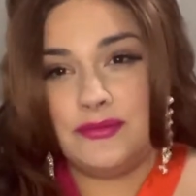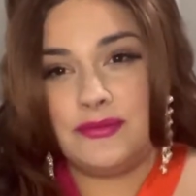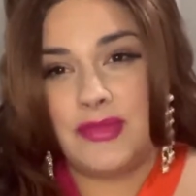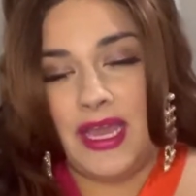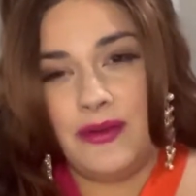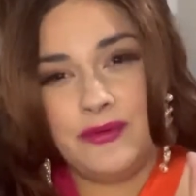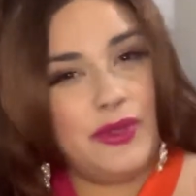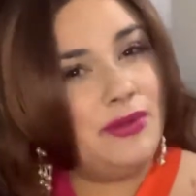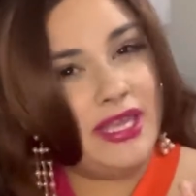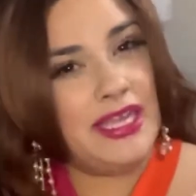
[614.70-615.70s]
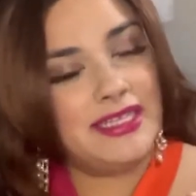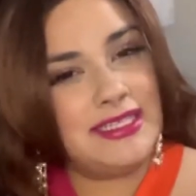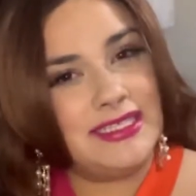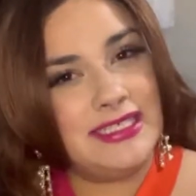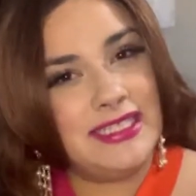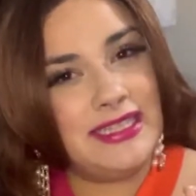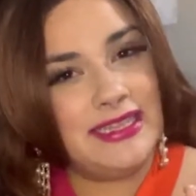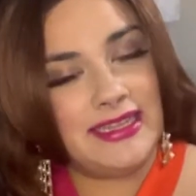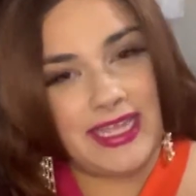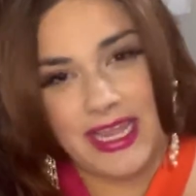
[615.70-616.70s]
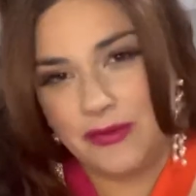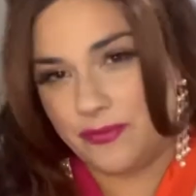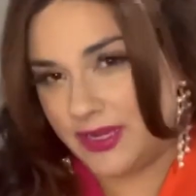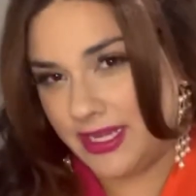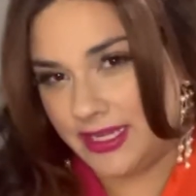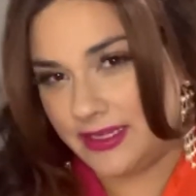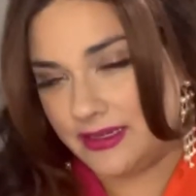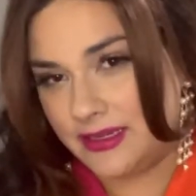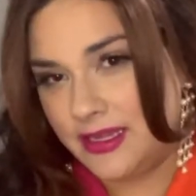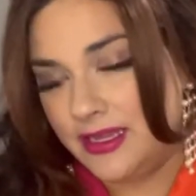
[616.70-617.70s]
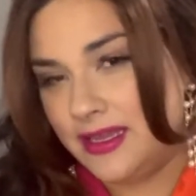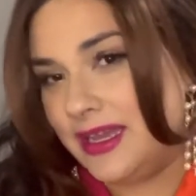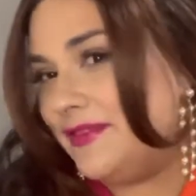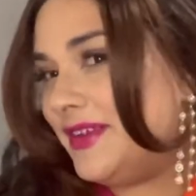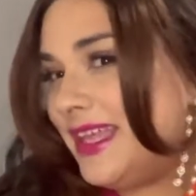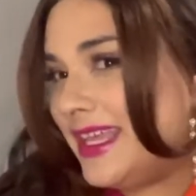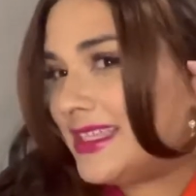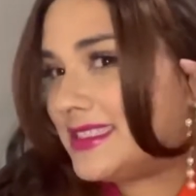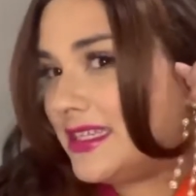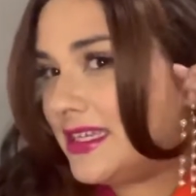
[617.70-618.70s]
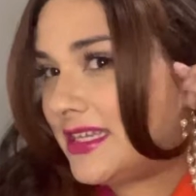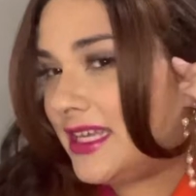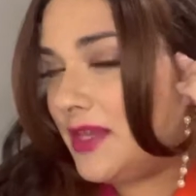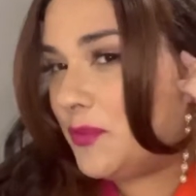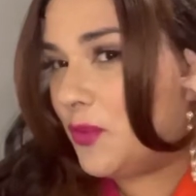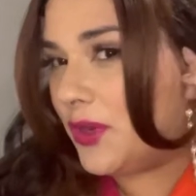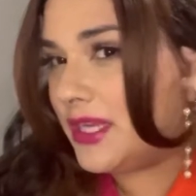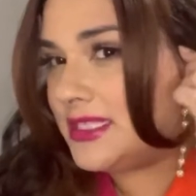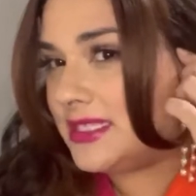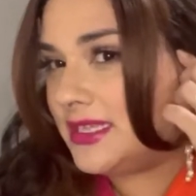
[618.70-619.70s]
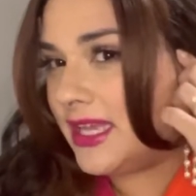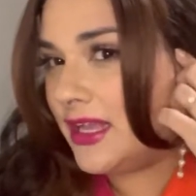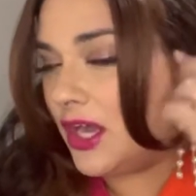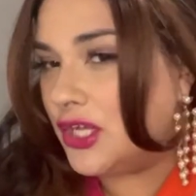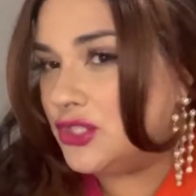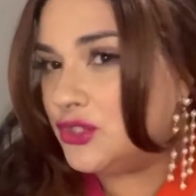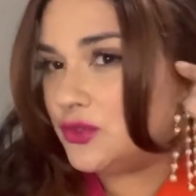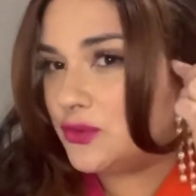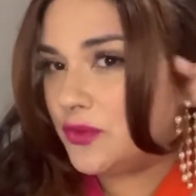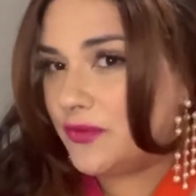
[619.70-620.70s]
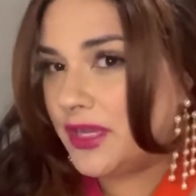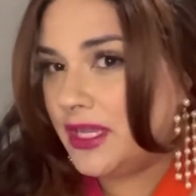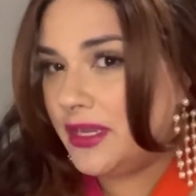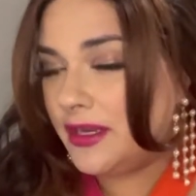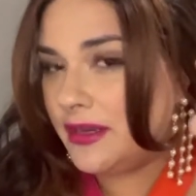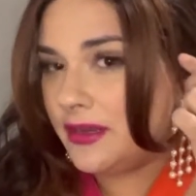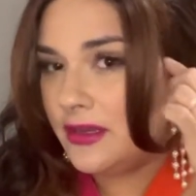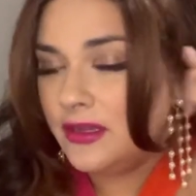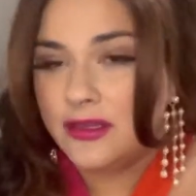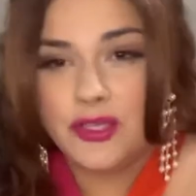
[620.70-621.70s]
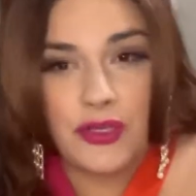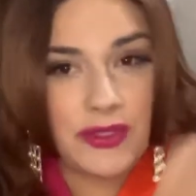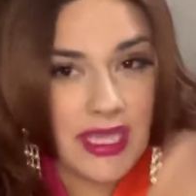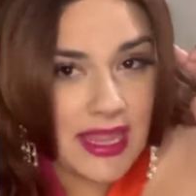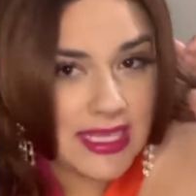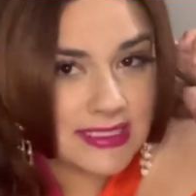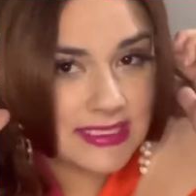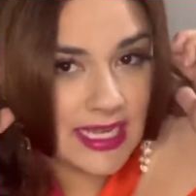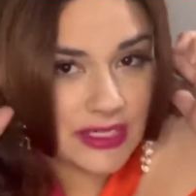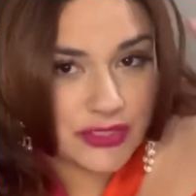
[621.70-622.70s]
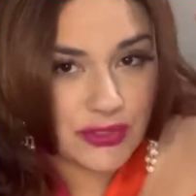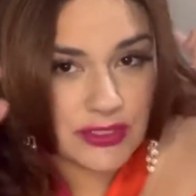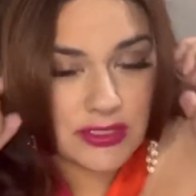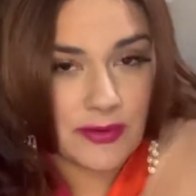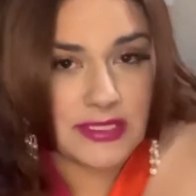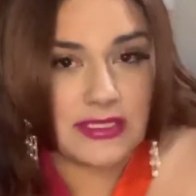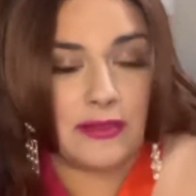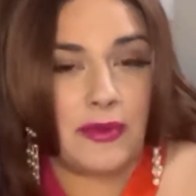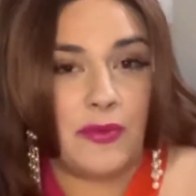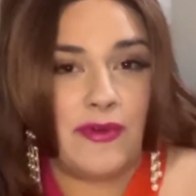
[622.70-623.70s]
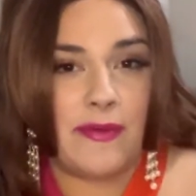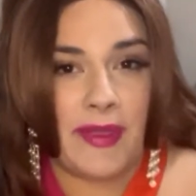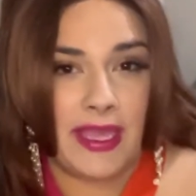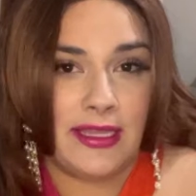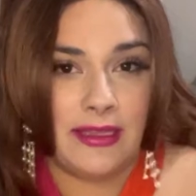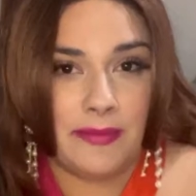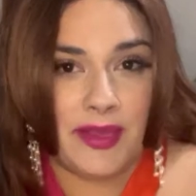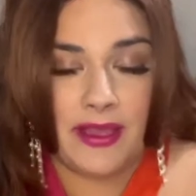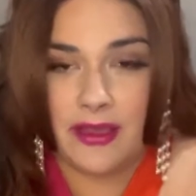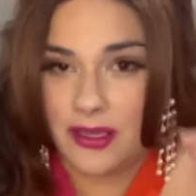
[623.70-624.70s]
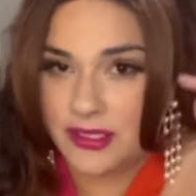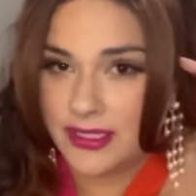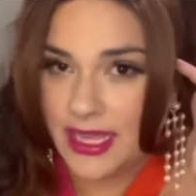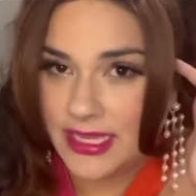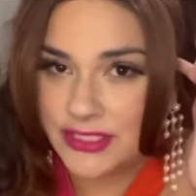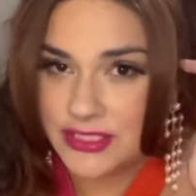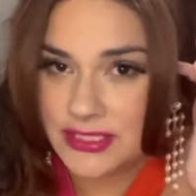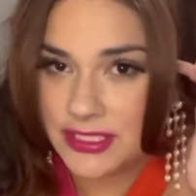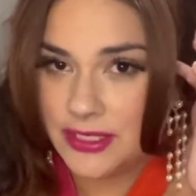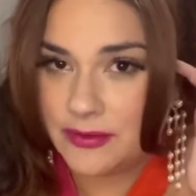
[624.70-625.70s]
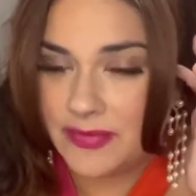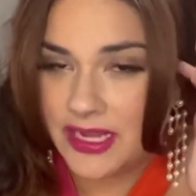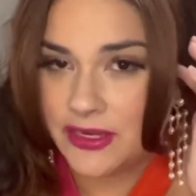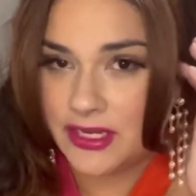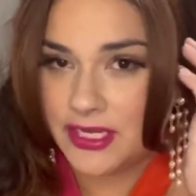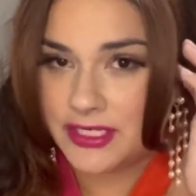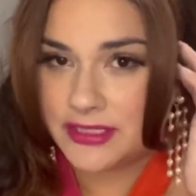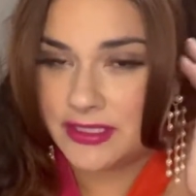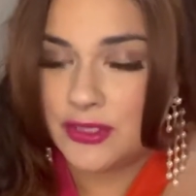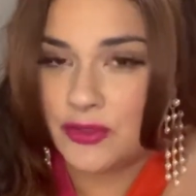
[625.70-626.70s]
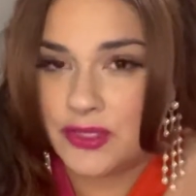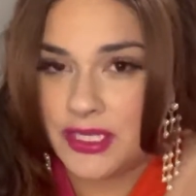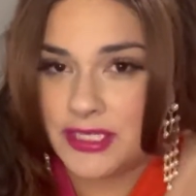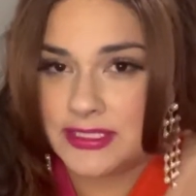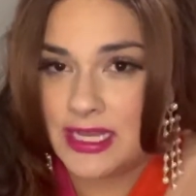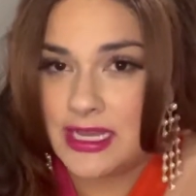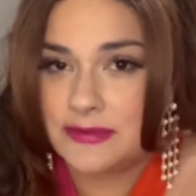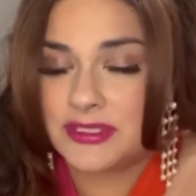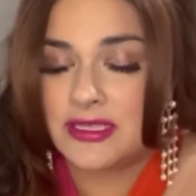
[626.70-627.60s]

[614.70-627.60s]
I don't know, like it doesn't lay right. I feel like it's gonna keep wanting to like undo over here. You know, yeah, that's natural. It's always a little bit more of a pain in the butt on the edges here by your ear, you know, the ear tabs.